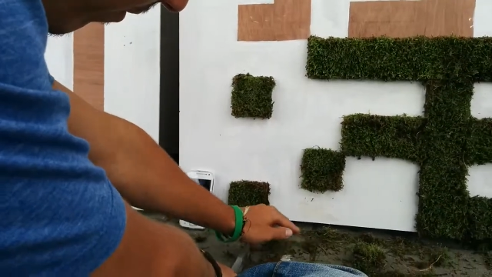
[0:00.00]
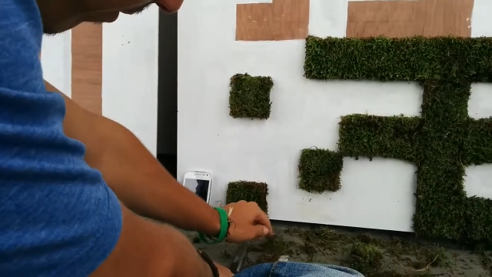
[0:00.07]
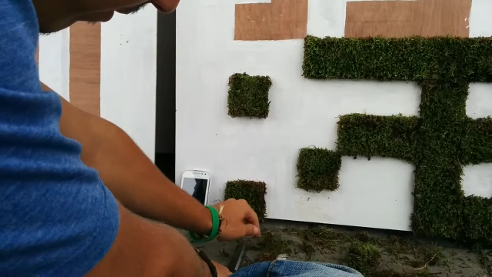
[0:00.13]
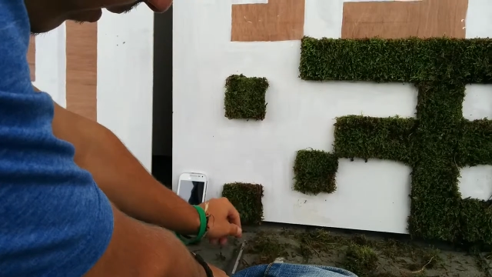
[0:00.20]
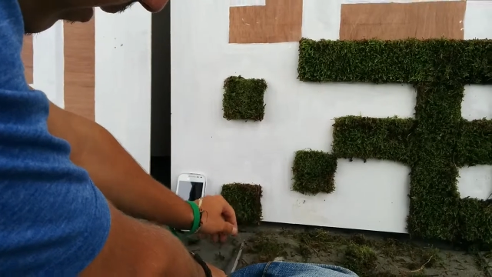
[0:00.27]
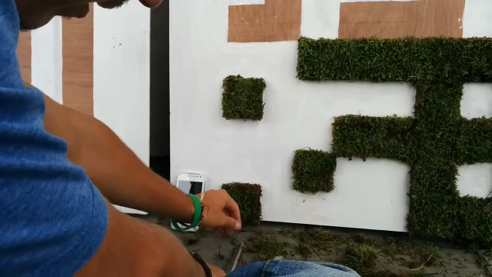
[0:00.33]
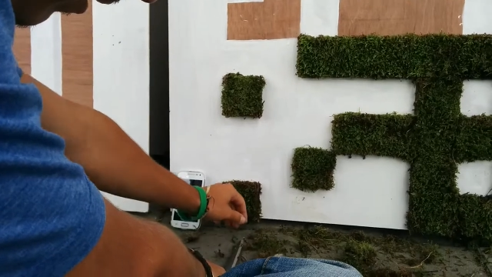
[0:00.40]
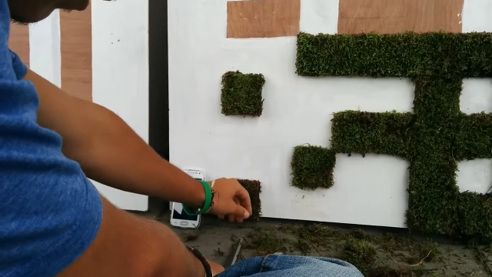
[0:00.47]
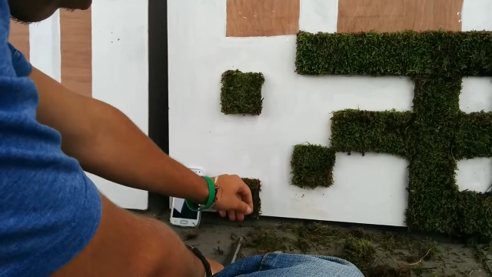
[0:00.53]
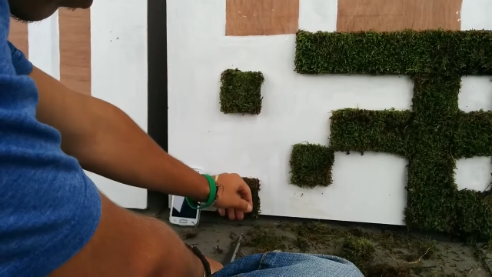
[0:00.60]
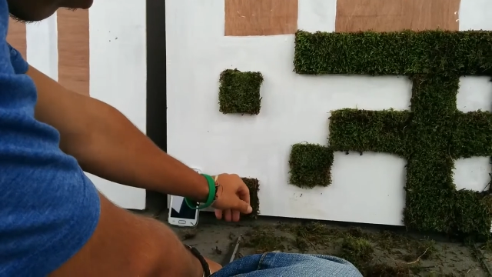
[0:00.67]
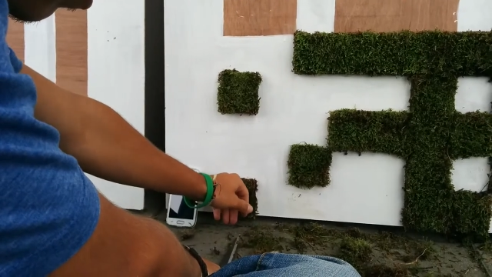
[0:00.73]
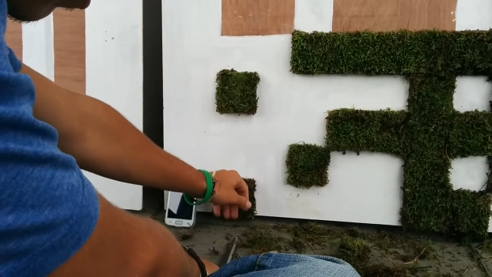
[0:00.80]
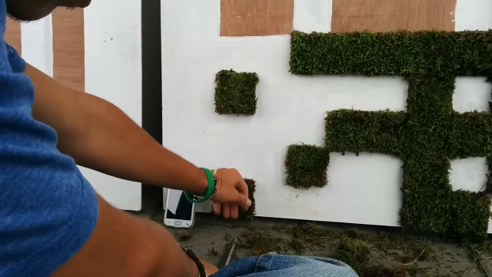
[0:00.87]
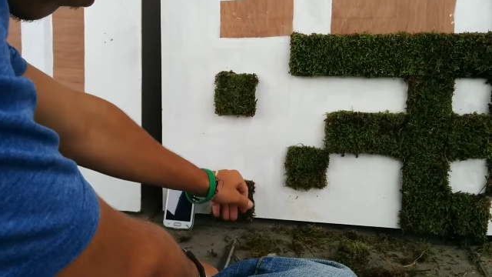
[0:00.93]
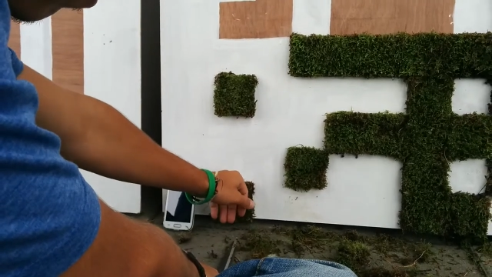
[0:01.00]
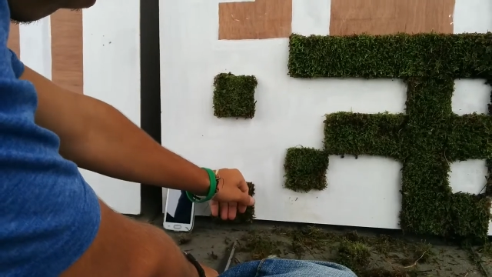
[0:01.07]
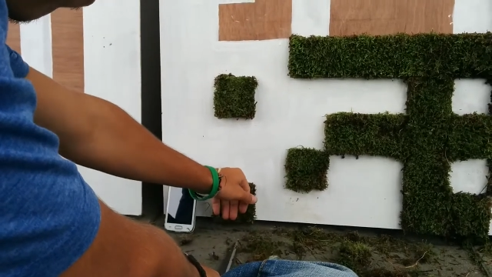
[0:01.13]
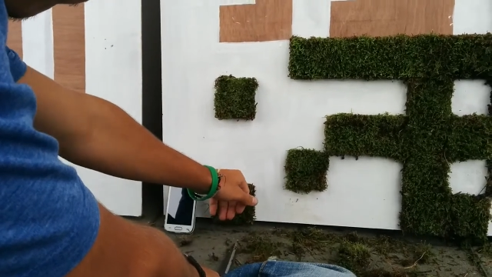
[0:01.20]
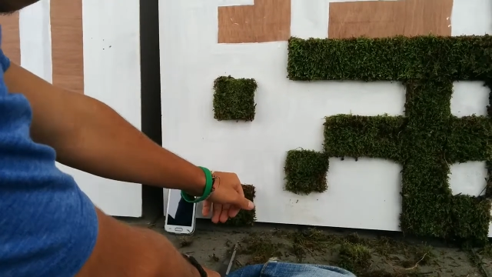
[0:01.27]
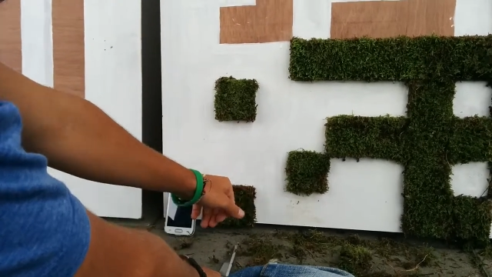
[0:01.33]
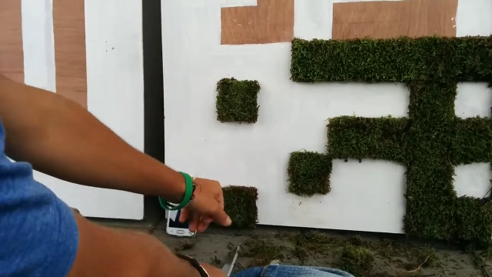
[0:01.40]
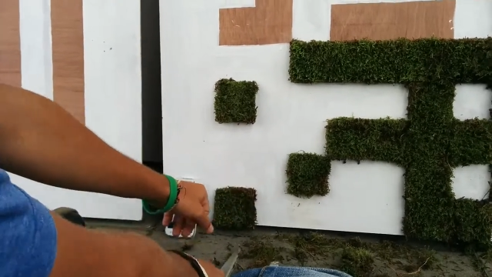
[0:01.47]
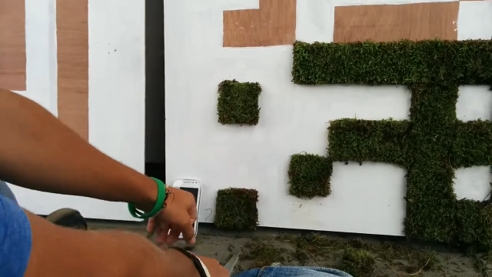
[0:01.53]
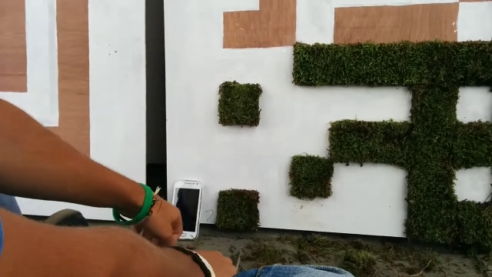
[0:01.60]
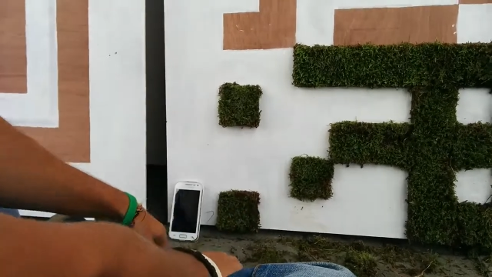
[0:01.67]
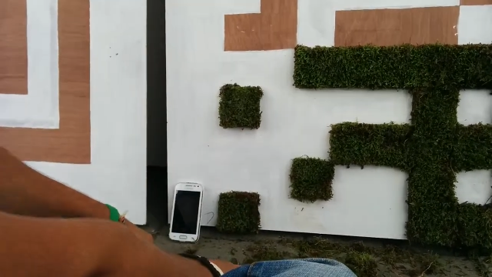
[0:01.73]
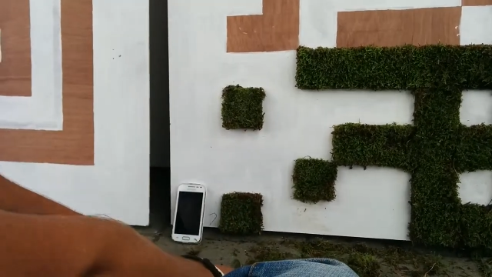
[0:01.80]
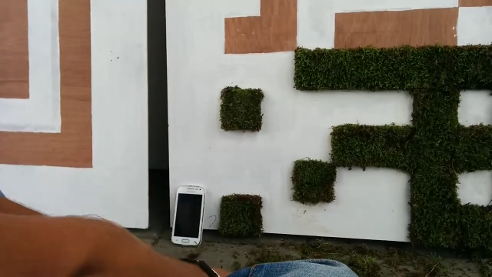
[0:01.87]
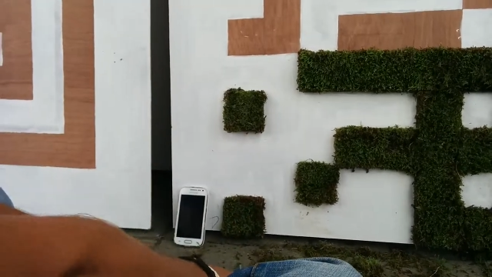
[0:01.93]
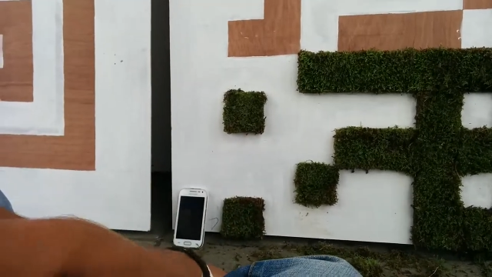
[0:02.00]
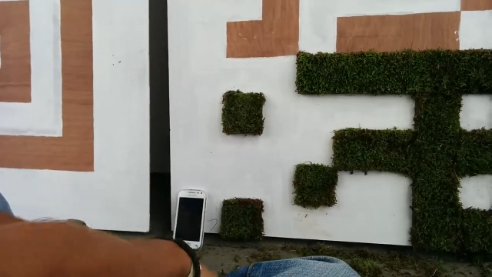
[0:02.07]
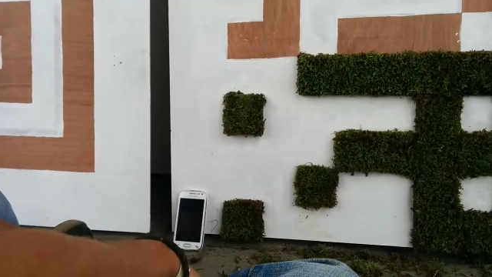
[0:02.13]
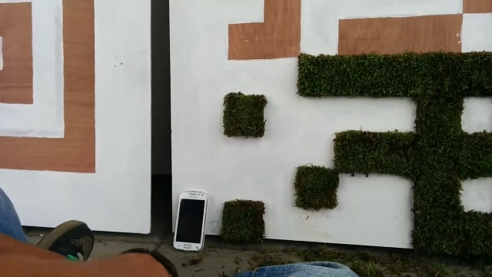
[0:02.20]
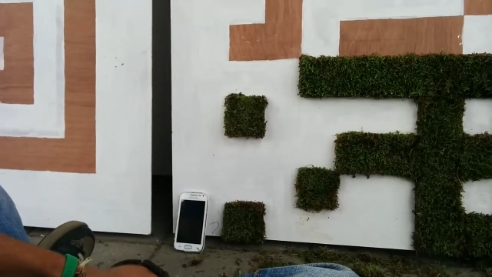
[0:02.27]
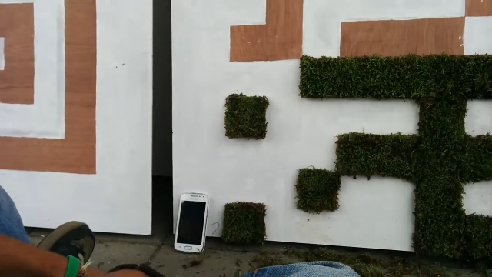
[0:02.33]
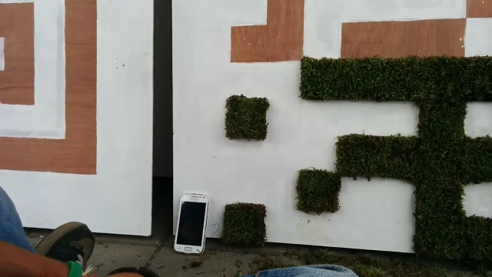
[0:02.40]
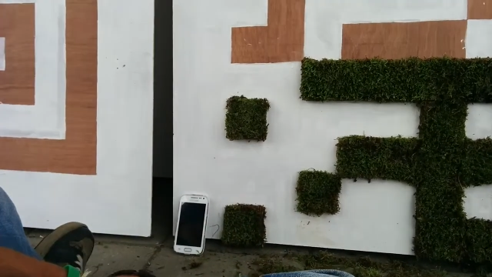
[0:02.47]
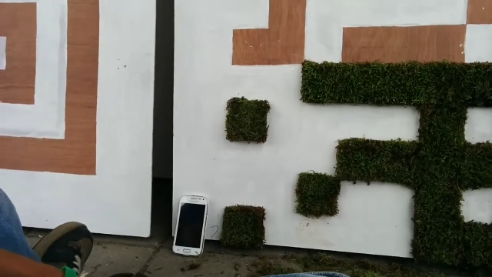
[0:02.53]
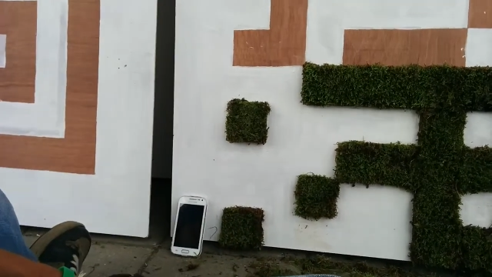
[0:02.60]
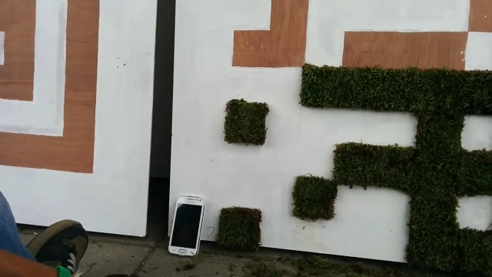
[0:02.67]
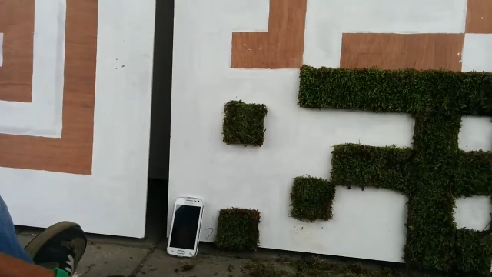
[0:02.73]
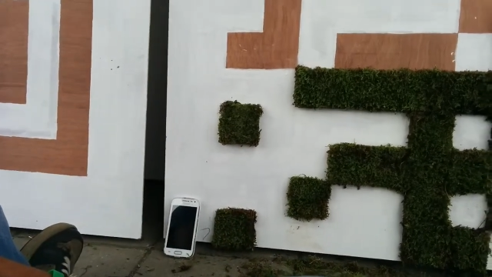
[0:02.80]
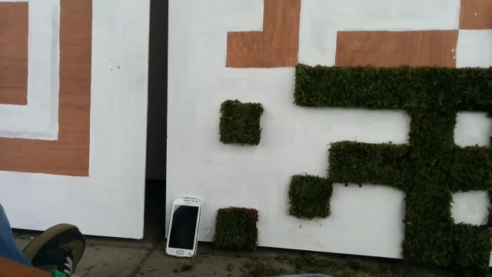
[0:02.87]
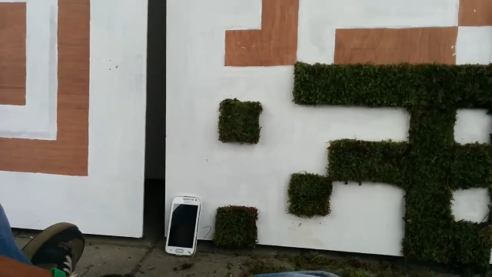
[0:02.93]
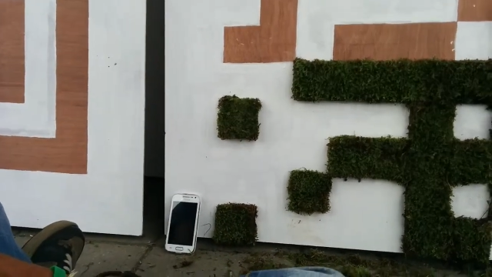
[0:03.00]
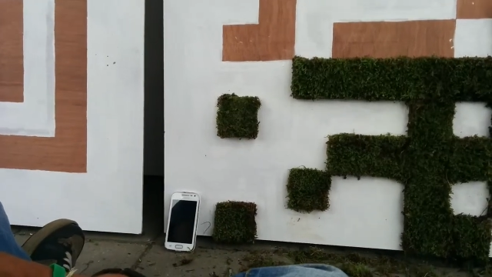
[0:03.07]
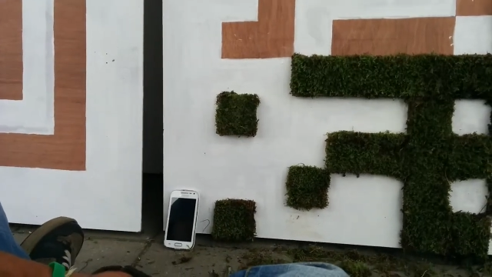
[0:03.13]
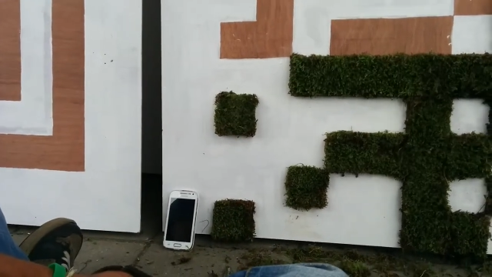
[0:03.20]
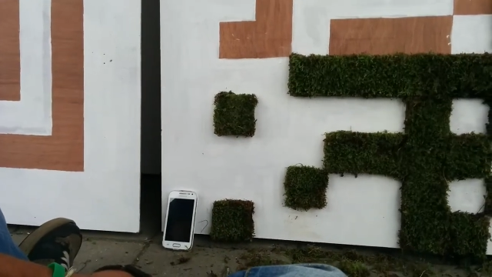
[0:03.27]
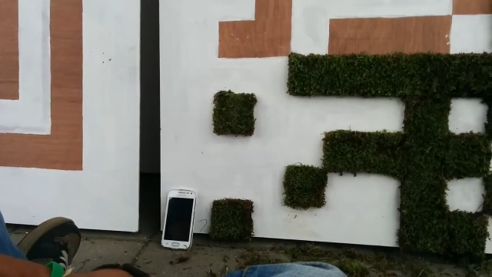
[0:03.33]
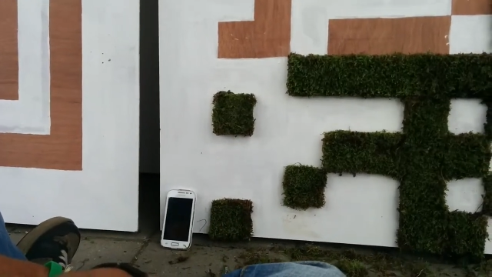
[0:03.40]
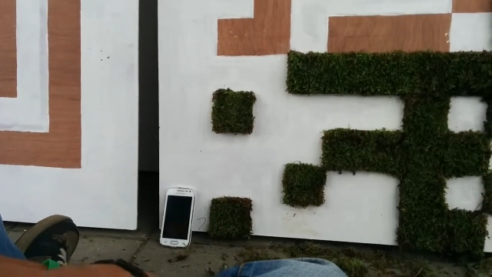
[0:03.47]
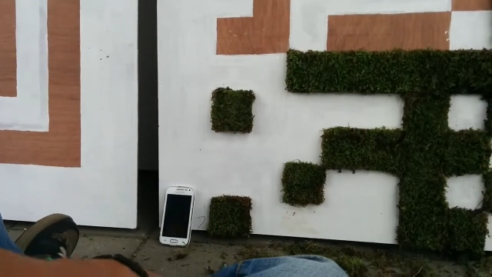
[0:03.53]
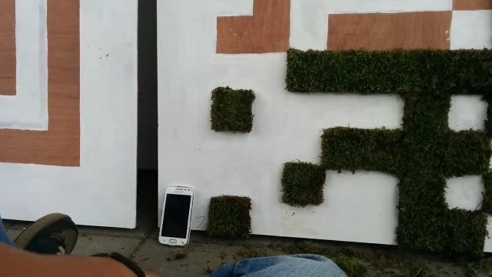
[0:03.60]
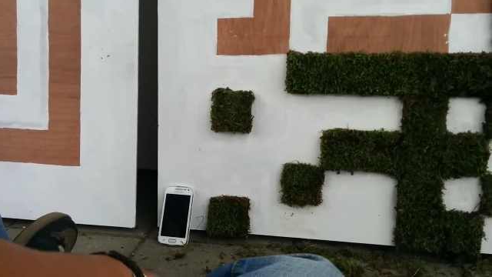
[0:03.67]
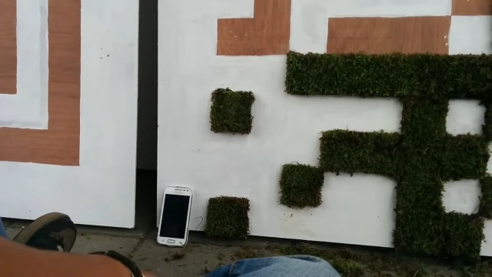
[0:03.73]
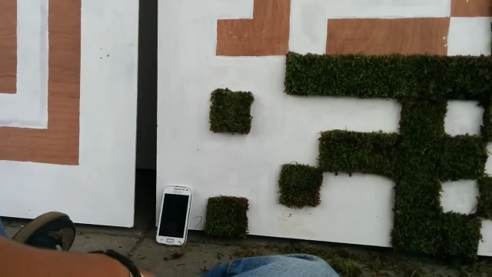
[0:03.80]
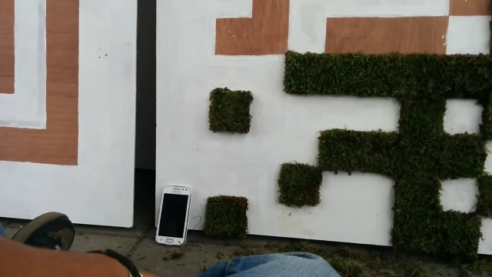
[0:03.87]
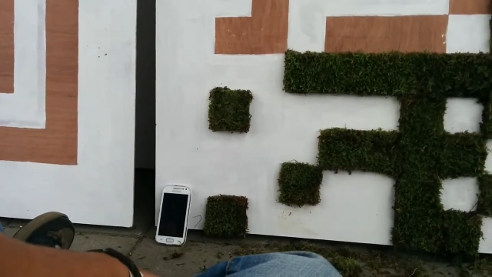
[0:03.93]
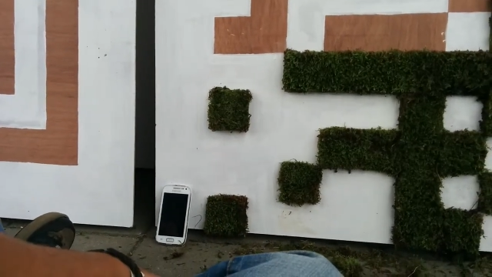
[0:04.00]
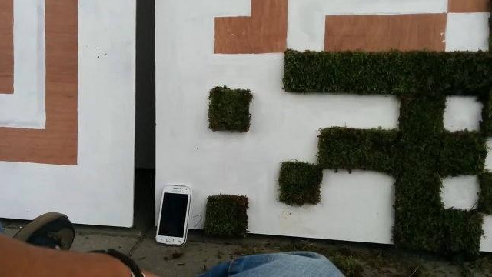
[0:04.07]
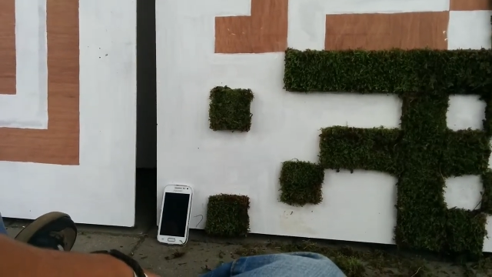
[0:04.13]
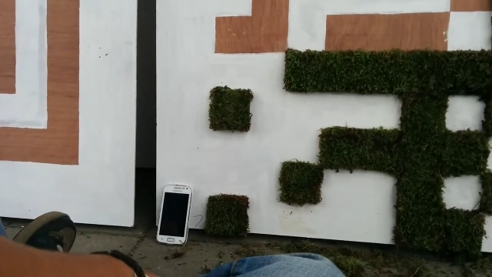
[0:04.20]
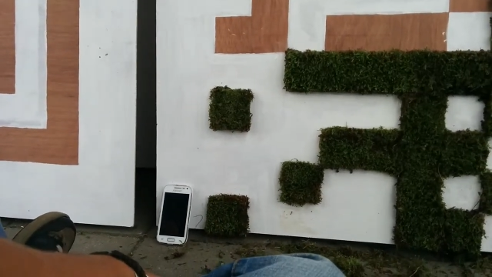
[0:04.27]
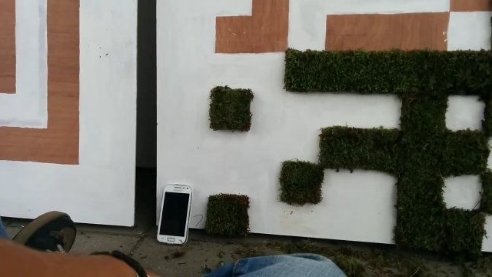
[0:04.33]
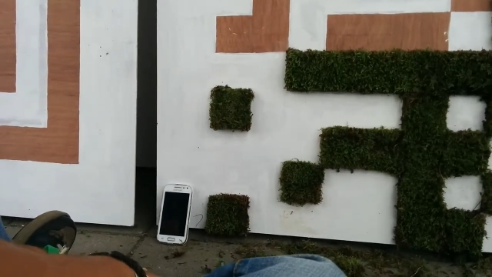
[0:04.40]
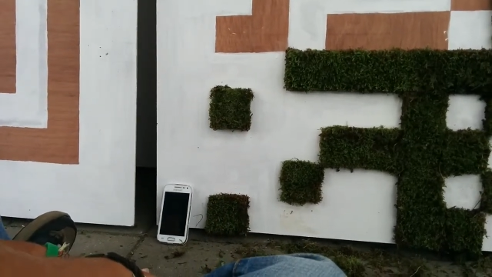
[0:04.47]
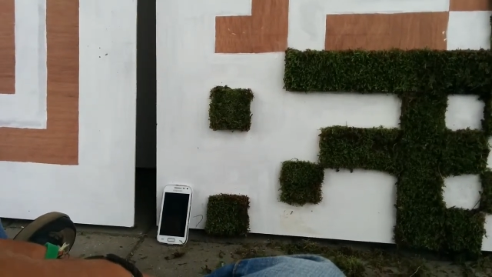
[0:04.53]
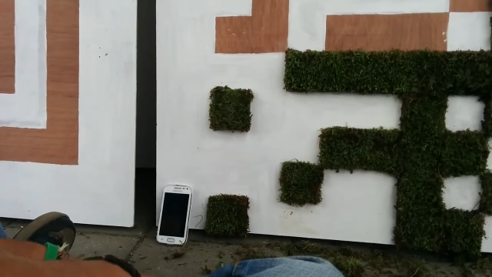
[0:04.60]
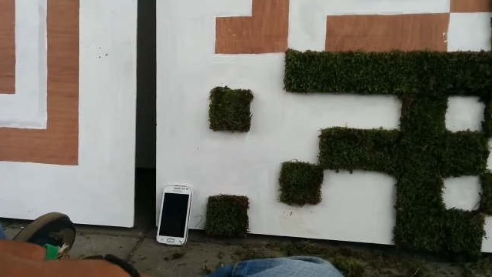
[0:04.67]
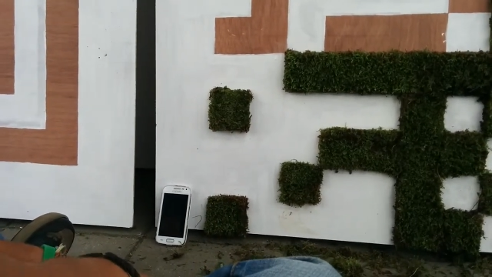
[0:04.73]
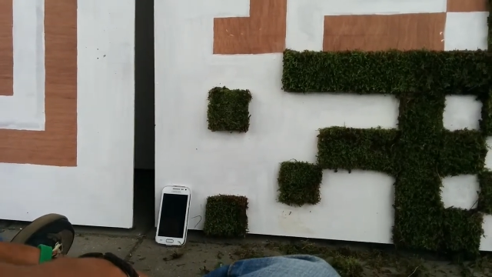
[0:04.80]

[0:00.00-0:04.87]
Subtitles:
Nobody's mouth can be seen.